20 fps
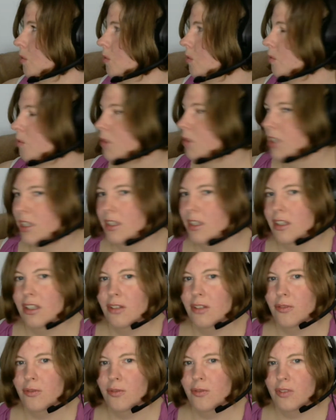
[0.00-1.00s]
with
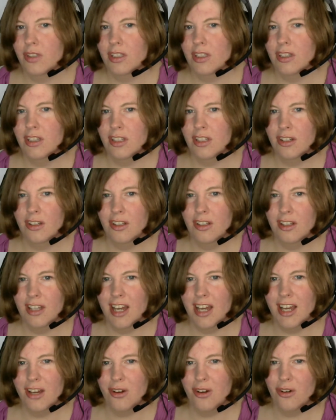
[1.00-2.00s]
the
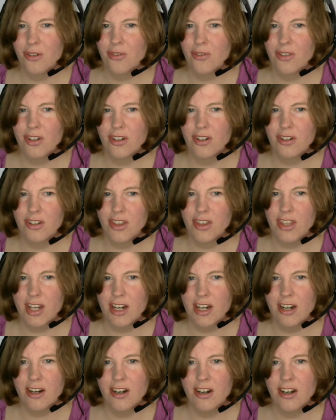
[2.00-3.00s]
light over
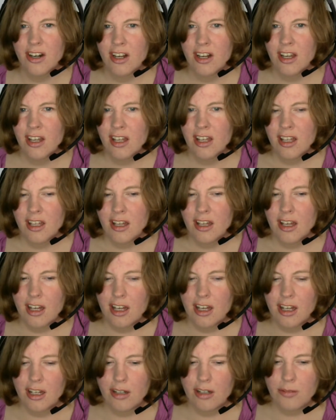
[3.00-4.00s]
there,
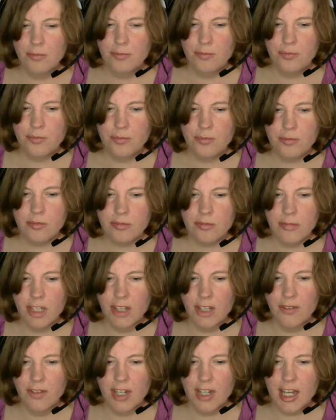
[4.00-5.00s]
um,
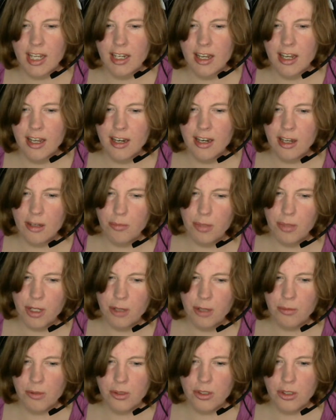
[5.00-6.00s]
even at night, I'd be
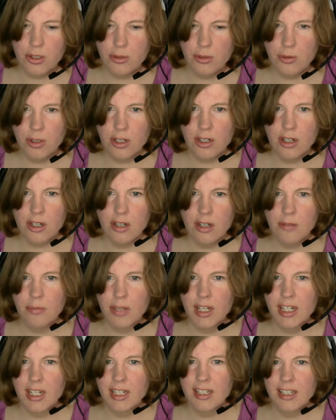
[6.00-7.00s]
able to work on
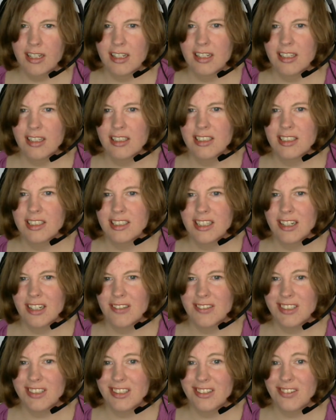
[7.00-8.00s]
painting and
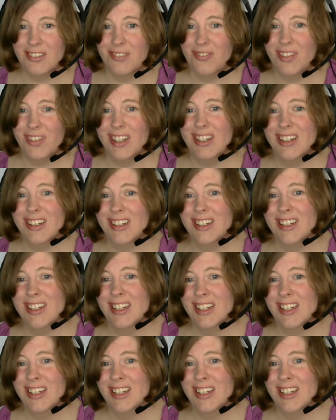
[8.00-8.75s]
stuff, so it'd be good.